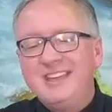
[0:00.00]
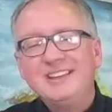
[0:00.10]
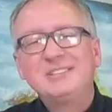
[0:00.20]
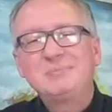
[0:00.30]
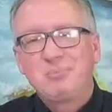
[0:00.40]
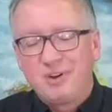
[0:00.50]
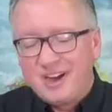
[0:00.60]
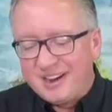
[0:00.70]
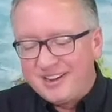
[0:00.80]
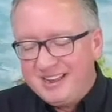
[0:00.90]
is
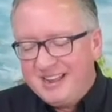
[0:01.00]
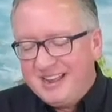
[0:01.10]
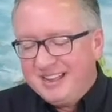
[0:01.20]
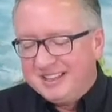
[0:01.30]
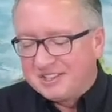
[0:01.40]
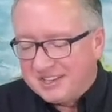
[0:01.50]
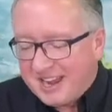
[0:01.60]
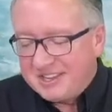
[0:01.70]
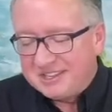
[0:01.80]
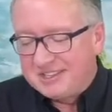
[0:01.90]
prayer. The
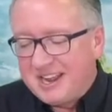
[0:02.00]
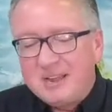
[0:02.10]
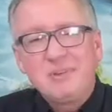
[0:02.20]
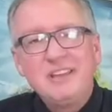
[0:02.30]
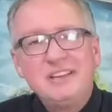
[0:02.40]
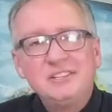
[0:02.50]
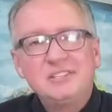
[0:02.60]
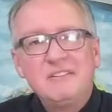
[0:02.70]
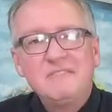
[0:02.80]
second step is